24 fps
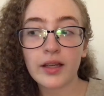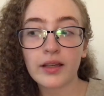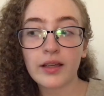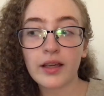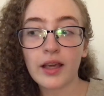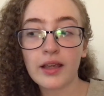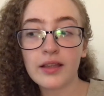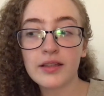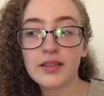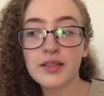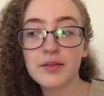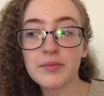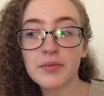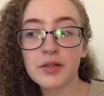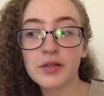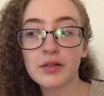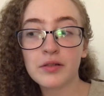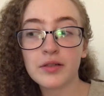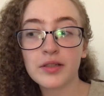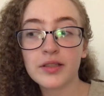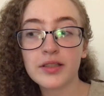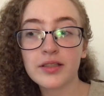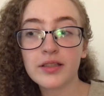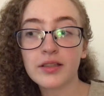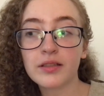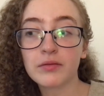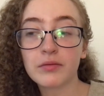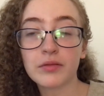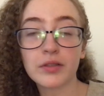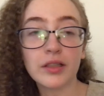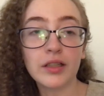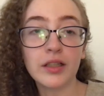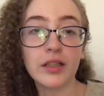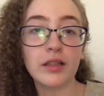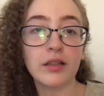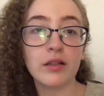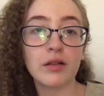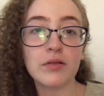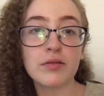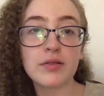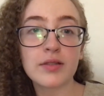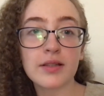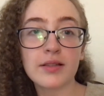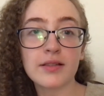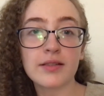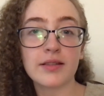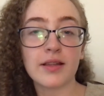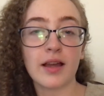Casey McQuiston really knows
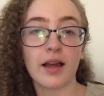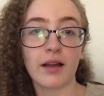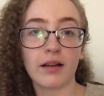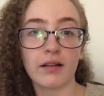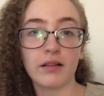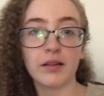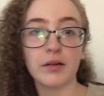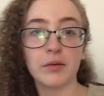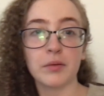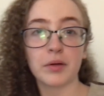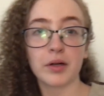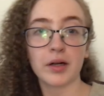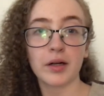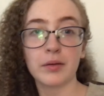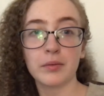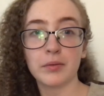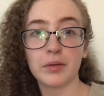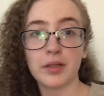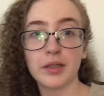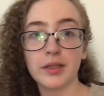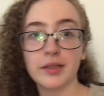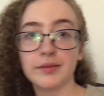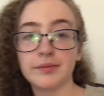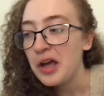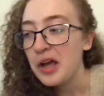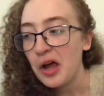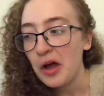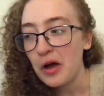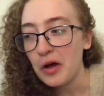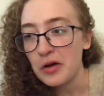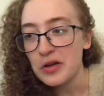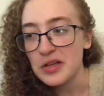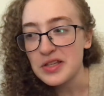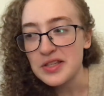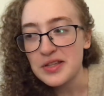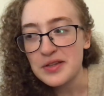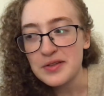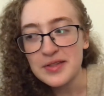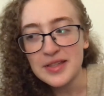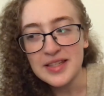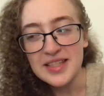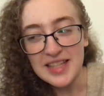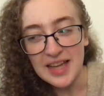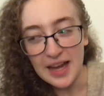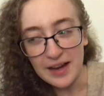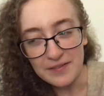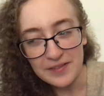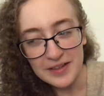exactly what I want. Also, the
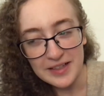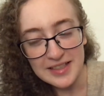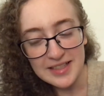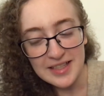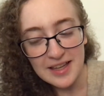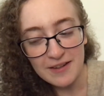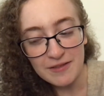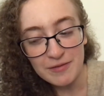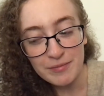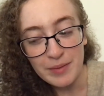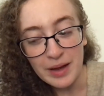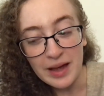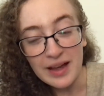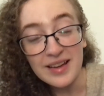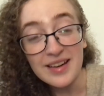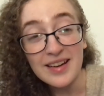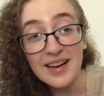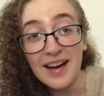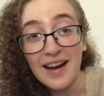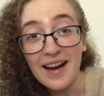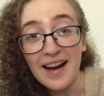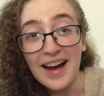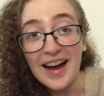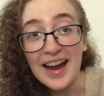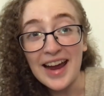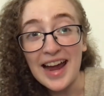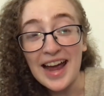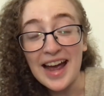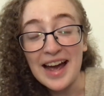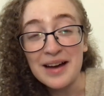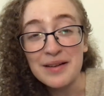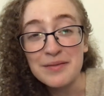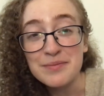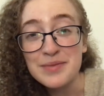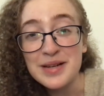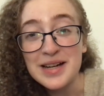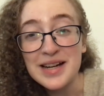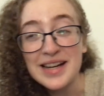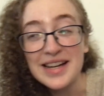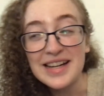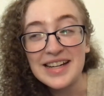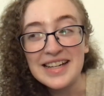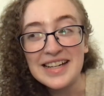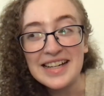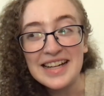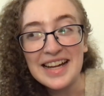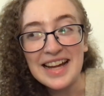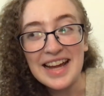sapphics have met. I am
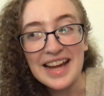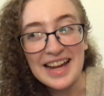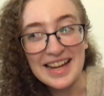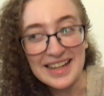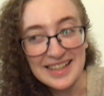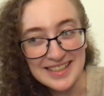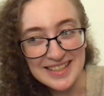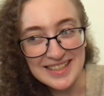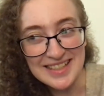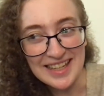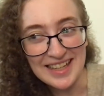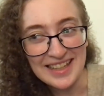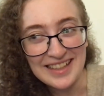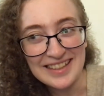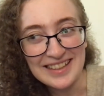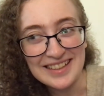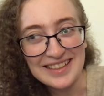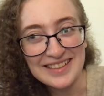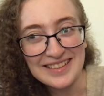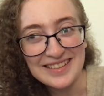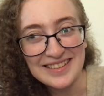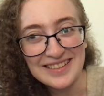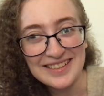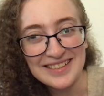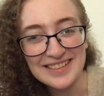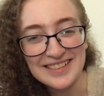excited.